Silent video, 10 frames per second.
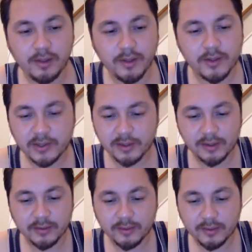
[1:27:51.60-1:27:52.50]

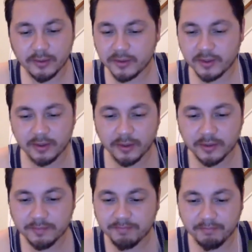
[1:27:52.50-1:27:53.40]
Ursula looks
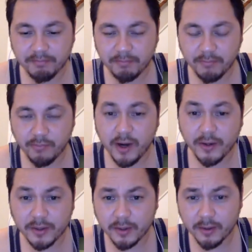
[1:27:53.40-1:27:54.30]
round
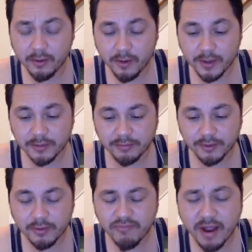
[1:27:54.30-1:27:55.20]
at you, her eyes
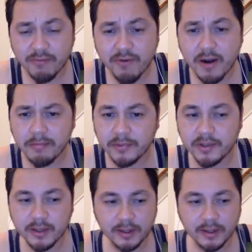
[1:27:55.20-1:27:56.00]
sort of red rimmed.